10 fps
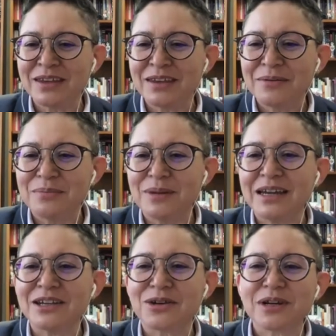
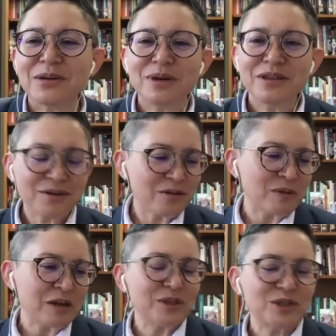My grandmother on
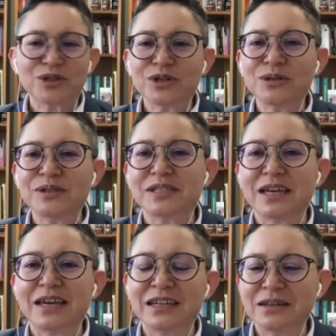my maternal
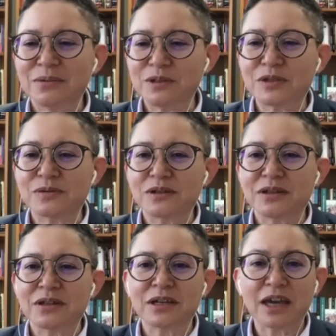side was
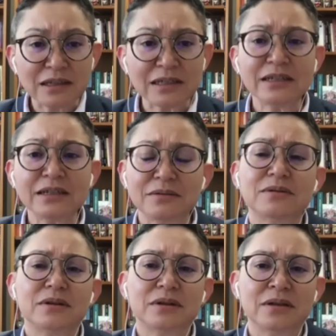Catholic
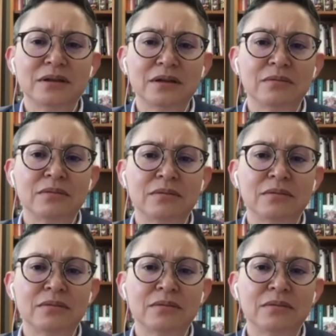and